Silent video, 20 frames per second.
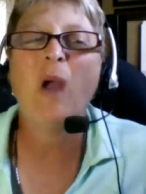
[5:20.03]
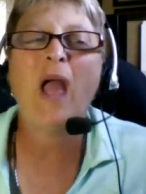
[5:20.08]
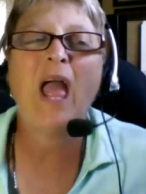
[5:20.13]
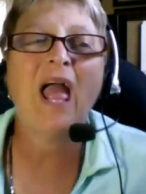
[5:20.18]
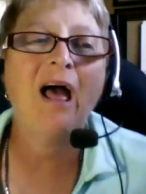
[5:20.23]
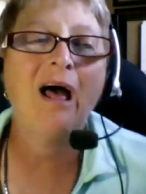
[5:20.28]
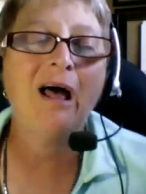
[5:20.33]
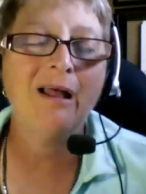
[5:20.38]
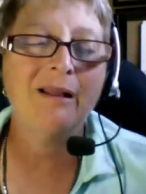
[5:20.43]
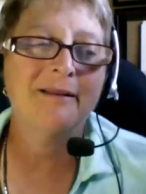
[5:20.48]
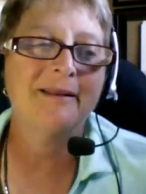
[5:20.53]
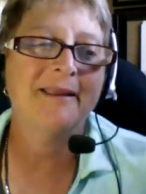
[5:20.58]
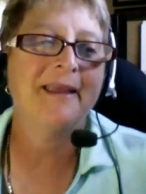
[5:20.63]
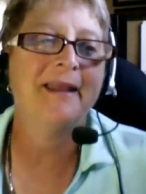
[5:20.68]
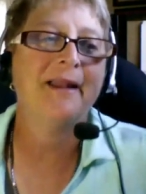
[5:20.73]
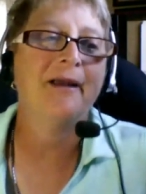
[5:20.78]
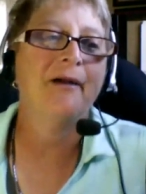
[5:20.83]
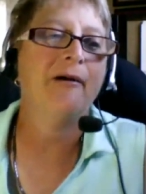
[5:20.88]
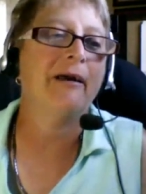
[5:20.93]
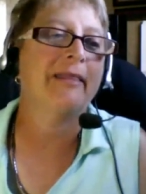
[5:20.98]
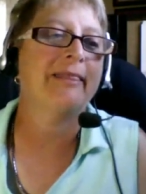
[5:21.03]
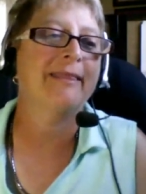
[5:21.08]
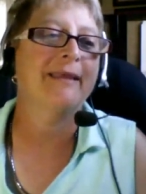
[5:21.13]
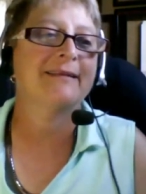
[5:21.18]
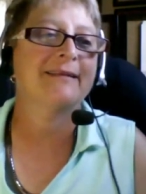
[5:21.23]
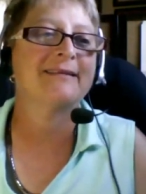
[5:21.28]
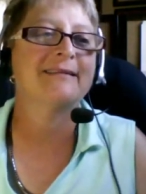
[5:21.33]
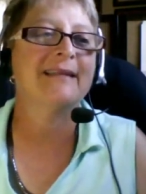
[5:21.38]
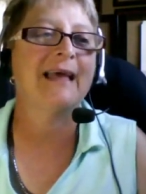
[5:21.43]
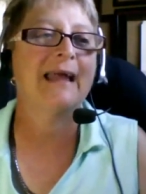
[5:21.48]
Well, you know,
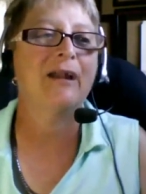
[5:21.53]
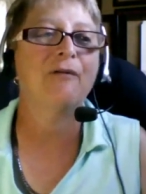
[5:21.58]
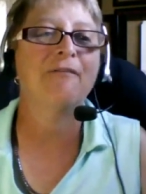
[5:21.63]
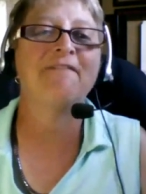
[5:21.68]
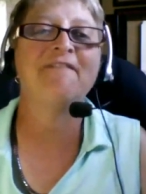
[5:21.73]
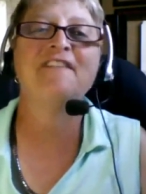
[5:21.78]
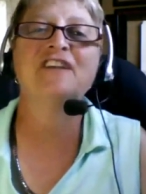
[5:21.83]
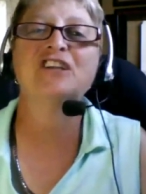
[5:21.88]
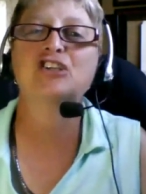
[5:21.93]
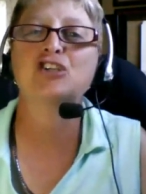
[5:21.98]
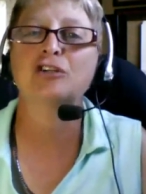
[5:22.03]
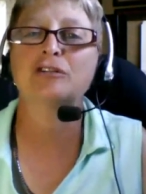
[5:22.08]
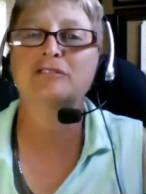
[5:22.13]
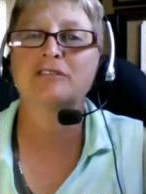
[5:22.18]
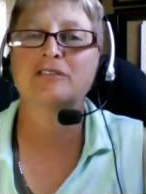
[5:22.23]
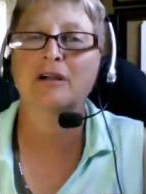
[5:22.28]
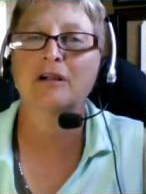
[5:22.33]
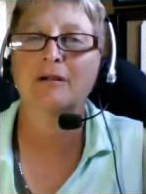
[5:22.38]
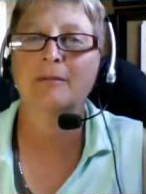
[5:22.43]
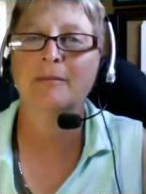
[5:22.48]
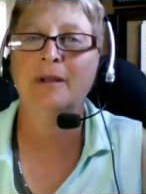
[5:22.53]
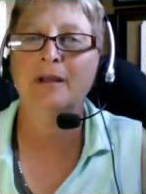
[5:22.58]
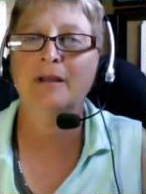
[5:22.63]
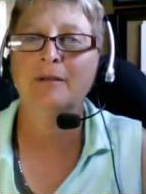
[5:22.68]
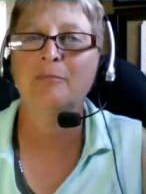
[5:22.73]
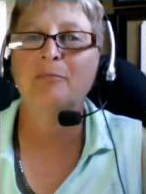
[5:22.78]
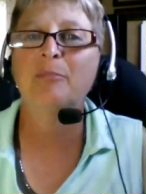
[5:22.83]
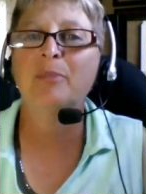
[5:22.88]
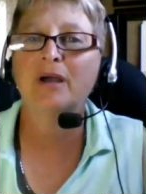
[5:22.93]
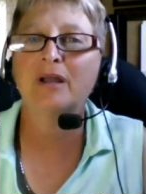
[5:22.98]
it's not an official term,
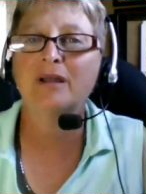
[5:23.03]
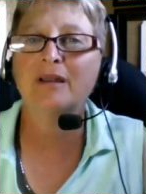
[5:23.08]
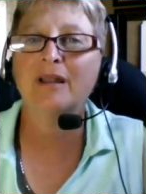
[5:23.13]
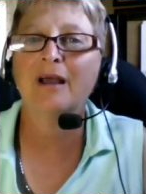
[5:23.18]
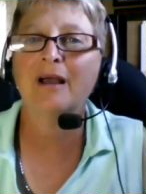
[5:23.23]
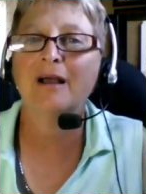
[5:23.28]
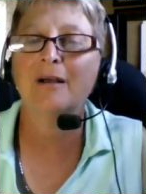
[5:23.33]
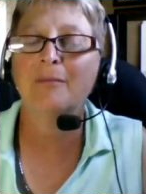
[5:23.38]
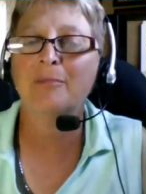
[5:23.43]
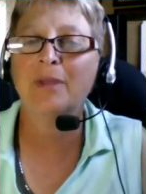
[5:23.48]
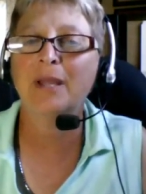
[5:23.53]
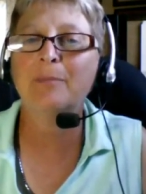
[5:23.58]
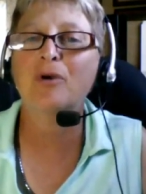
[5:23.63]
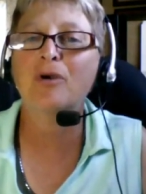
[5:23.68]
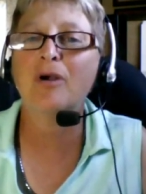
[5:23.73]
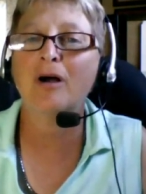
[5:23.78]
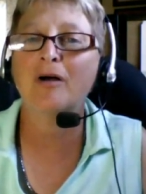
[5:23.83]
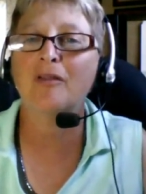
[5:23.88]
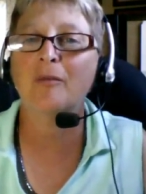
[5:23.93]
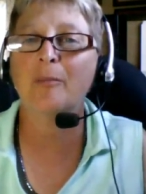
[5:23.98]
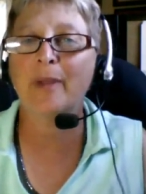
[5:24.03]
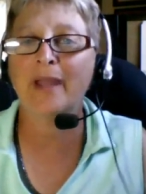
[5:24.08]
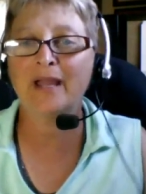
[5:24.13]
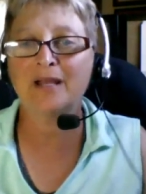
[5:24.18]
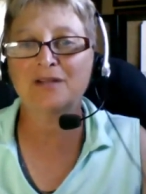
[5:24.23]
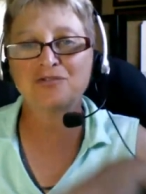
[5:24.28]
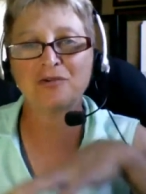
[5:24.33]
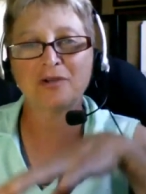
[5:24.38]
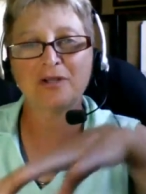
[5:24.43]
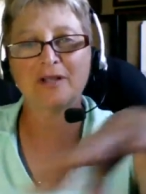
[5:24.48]
but people call the
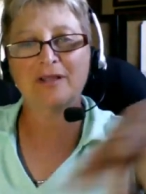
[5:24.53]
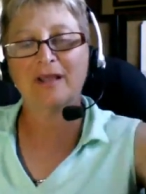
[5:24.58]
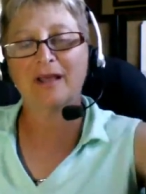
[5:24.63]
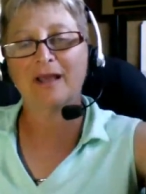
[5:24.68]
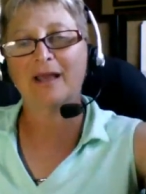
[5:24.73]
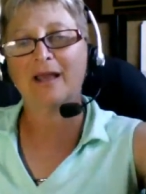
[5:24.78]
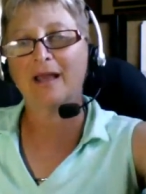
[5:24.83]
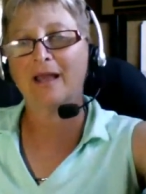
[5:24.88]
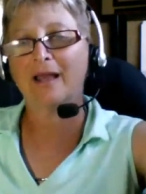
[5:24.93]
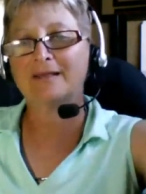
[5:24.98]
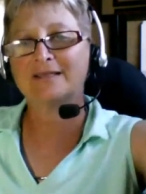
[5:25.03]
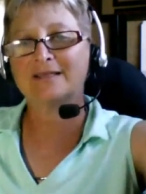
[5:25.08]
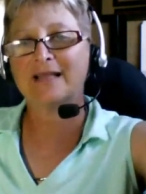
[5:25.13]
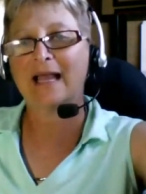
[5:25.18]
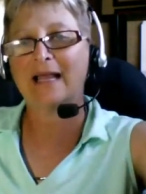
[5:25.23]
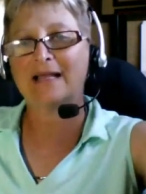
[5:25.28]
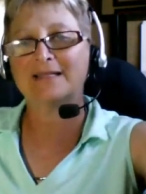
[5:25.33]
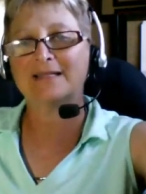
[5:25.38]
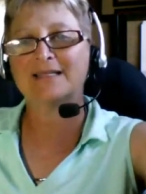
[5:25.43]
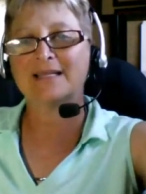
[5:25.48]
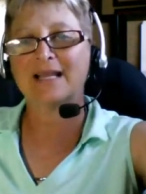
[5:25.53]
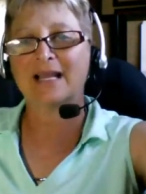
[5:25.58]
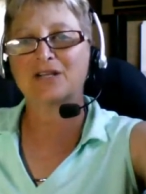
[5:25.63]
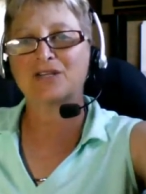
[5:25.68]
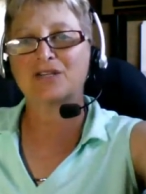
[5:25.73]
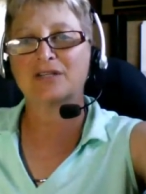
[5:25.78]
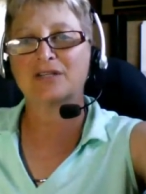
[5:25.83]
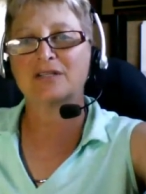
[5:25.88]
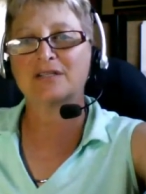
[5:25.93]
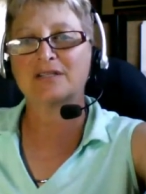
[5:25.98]
pantry the side
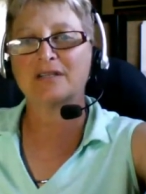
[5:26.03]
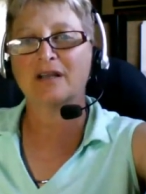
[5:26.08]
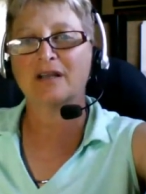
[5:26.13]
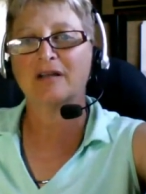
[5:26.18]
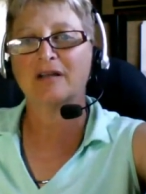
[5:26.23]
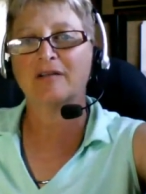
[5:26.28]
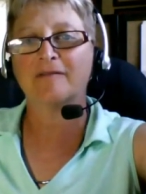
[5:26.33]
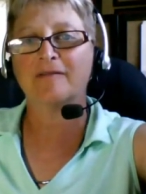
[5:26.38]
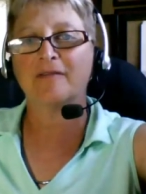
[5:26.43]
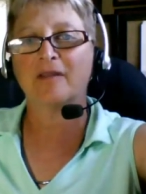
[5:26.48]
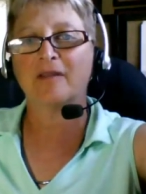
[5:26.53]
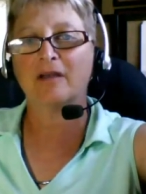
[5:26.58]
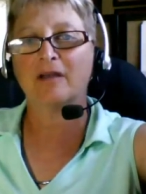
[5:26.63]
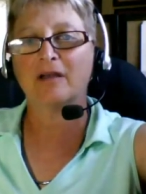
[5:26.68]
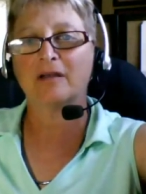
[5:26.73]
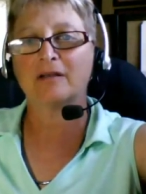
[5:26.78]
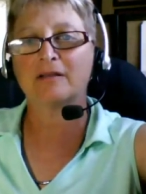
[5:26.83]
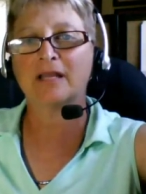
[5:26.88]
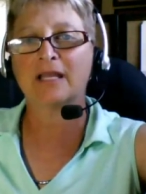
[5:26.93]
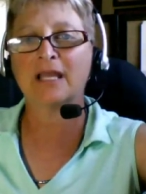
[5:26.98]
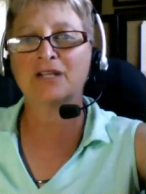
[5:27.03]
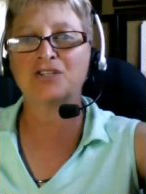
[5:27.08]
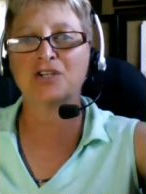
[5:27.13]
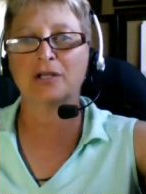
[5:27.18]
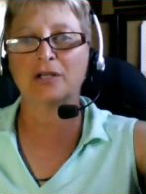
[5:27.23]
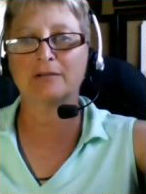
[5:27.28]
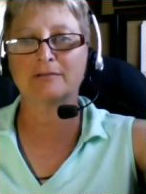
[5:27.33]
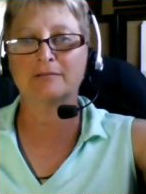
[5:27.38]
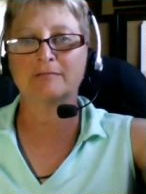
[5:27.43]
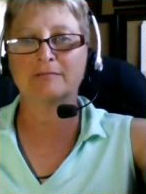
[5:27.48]
sections of the
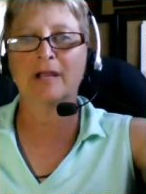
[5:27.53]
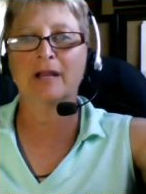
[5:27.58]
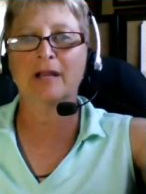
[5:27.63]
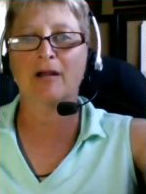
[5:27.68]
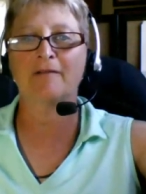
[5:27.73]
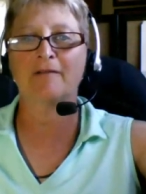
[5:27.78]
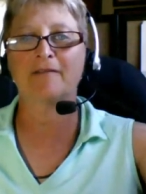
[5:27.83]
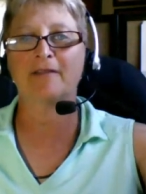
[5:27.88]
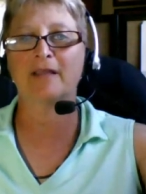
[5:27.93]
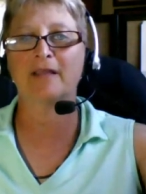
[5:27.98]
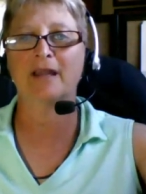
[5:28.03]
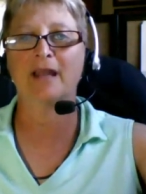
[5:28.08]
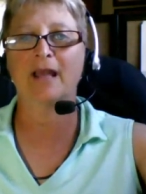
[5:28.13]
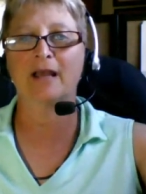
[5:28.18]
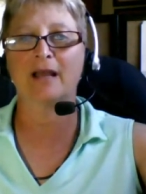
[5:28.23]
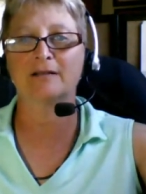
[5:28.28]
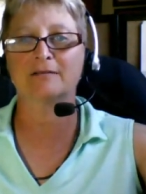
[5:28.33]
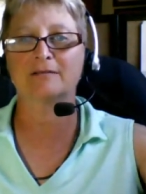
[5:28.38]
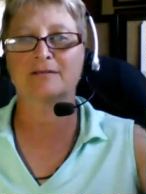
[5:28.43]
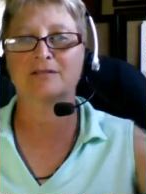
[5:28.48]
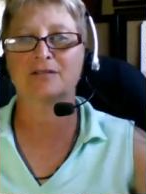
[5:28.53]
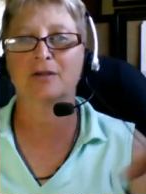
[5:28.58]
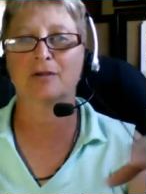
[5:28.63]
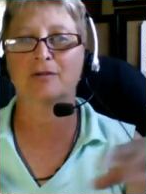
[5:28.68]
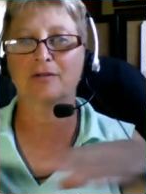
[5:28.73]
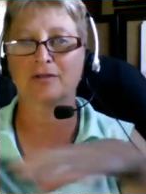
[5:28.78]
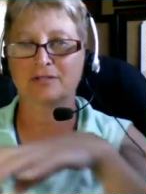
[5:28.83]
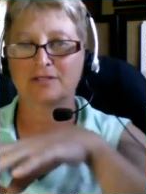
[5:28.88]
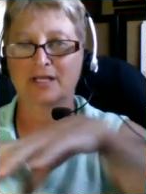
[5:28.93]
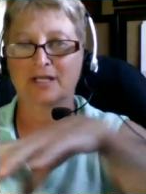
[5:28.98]
kitchen right off of the net.
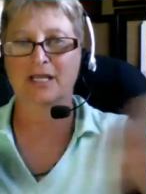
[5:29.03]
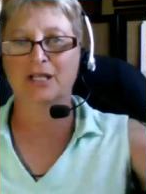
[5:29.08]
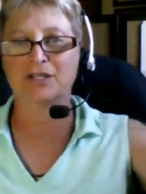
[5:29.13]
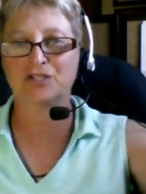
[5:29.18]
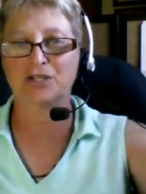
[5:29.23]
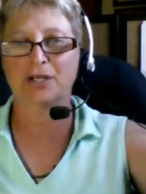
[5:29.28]
So there's the kitchen.